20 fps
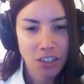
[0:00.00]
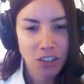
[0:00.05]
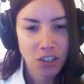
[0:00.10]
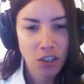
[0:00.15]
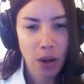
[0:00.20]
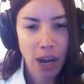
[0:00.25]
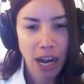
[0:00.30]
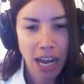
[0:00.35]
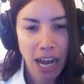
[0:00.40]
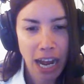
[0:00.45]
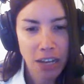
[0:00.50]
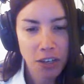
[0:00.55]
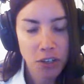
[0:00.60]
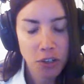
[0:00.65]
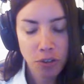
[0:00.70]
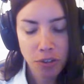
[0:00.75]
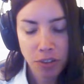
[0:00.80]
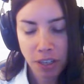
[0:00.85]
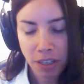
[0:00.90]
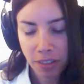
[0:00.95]
And so I
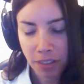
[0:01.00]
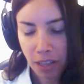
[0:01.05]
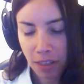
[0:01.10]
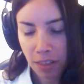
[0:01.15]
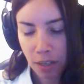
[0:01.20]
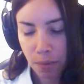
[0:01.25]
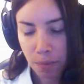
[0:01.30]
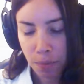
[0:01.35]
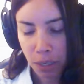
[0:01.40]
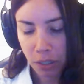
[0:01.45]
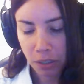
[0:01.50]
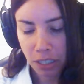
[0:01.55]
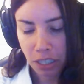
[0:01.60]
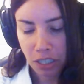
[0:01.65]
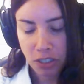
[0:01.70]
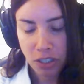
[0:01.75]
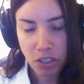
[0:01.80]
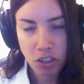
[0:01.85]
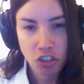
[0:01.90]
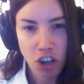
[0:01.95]
do think that the Middle
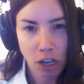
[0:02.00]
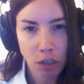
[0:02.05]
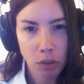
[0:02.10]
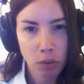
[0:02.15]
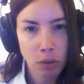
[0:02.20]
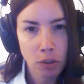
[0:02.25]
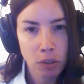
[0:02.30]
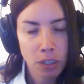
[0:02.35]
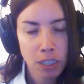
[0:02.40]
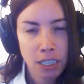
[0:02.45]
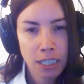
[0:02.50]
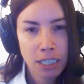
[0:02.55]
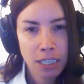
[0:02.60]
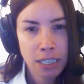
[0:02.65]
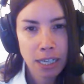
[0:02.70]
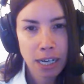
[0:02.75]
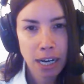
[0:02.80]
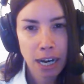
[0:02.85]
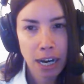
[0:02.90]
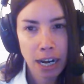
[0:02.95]
East in general,
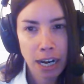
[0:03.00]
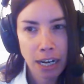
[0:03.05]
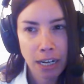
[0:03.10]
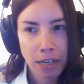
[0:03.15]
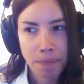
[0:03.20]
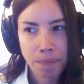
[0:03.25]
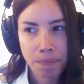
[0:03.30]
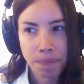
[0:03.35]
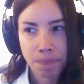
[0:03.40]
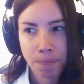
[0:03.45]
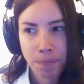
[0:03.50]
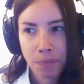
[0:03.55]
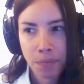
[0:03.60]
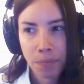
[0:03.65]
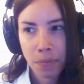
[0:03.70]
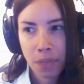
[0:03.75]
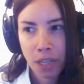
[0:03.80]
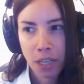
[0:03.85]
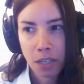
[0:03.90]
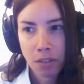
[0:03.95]

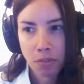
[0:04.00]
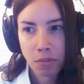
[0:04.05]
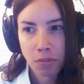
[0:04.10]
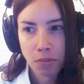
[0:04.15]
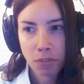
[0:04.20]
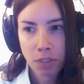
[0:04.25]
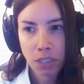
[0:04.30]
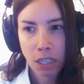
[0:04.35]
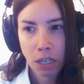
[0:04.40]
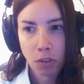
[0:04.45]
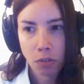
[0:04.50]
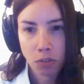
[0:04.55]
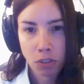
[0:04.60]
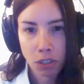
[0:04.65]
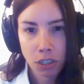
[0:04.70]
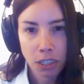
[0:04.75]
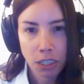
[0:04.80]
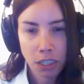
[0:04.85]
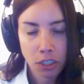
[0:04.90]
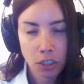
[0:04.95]
you know,
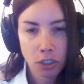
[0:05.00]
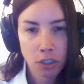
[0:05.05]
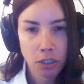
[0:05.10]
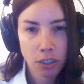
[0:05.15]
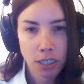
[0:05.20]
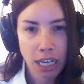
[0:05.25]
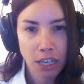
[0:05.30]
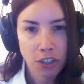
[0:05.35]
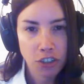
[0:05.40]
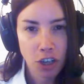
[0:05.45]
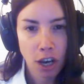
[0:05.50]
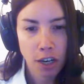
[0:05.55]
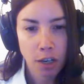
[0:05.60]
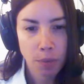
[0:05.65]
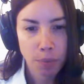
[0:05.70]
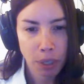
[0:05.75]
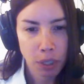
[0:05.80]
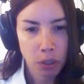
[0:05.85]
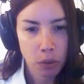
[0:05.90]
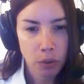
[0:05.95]
really could catch
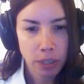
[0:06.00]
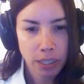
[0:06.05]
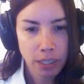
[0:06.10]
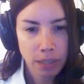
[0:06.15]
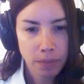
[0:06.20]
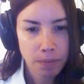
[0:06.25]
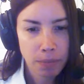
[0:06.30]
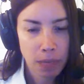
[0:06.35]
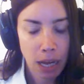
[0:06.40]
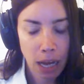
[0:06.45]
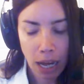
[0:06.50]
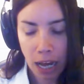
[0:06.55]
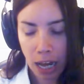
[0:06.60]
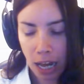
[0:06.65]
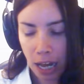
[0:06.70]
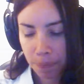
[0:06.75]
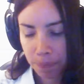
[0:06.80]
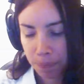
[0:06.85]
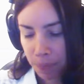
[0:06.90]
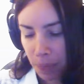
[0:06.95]
on to Bitcoin.
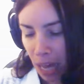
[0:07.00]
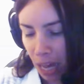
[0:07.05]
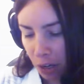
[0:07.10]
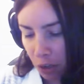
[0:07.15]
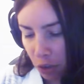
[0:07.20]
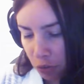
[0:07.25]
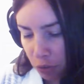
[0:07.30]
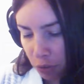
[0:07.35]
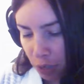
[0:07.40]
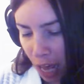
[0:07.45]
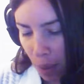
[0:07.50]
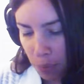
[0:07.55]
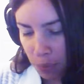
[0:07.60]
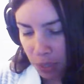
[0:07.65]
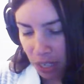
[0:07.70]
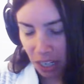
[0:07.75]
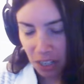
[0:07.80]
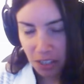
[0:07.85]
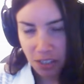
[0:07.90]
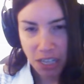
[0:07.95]
I don't know if it'll
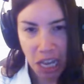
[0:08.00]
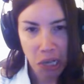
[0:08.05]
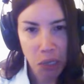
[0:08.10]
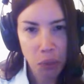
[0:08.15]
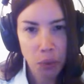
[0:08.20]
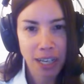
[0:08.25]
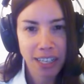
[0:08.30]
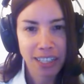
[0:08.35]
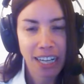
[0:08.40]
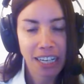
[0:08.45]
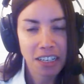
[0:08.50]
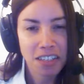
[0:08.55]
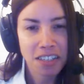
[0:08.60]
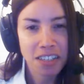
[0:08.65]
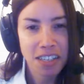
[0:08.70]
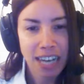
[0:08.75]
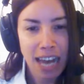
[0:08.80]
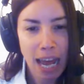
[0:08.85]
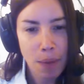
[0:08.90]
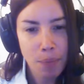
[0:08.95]
happen next cycle. I'd like to
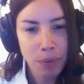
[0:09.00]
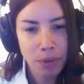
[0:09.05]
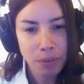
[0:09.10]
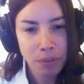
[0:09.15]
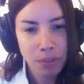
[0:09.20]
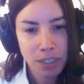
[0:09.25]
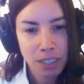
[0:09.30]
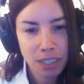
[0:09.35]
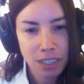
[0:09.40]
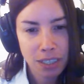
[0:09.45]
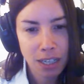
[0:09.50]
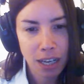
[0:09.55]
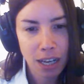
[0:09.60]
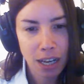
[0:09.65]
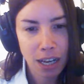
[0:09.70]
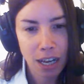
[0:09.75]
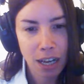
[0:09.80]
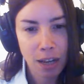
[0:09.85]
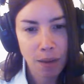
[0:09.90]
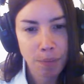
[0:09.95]
see it happen.
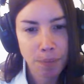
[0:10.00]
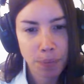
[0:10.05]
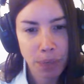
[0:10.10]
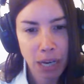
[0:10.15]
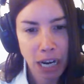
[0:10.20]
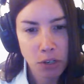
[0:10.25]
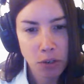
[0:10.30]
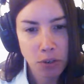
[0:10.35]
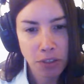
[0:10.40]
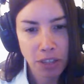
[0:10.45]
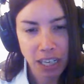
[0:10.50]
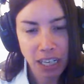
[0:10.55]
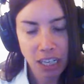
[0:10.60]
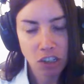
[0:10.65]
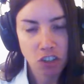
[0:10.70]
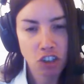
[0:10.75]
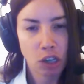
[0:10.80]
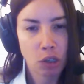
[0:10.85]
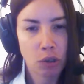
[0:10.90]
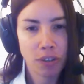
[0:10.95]
But I do think
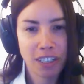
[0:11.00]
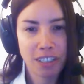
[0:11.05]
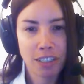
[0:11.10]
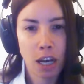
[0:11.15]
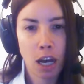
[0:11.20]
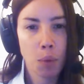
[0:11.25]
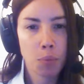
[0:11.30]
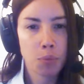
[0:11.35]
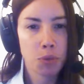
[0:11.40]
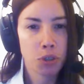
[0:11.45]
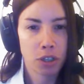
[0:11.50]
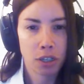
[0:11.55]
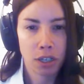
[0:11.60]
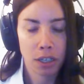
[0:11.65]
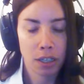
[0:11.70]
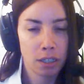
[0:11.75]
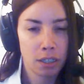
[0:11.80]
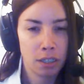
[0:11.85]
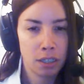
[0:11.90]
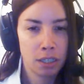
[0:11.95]
in general, these hubs are going
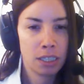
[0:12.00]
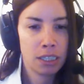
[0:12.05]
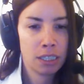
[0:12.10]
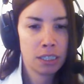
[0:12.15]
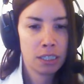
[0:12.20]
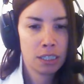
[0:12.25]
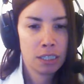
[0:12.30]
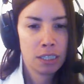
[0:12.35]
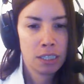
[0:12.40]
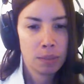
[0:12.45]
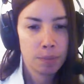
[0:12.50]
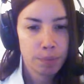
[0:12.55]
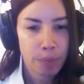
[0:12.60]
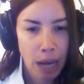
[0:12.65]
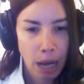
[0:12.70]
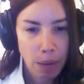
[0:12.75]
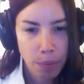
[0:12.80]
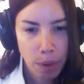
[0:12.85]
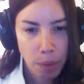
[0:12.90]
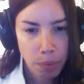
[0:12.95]
to
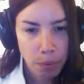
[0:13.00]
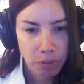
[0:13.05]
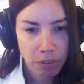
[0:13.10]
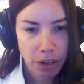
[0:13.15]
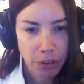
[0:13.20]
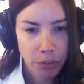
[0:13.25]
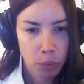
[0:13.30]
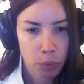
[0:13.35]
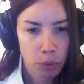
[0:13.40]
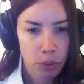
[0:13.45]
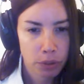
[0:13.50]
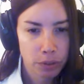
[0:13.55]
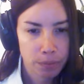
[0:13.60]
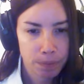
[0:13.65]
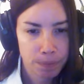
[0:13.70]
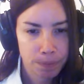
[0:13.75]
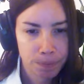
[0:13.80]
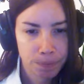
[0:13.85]
pop up around the world.